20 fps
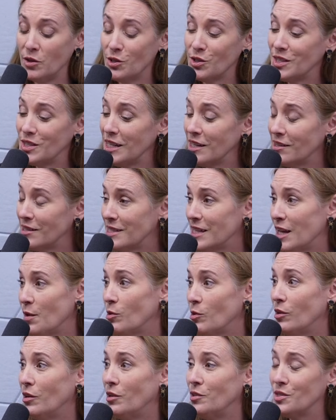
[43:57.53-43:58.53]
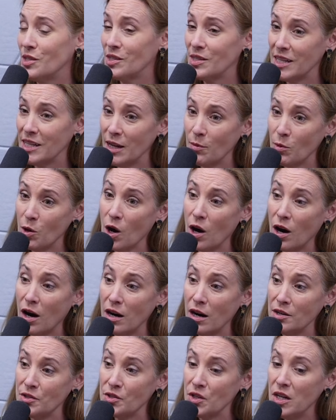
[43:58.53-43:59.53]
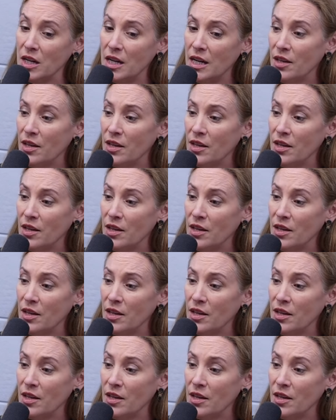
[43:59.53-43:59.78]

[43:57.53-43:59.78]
They're seeing the same clothes, the same cars.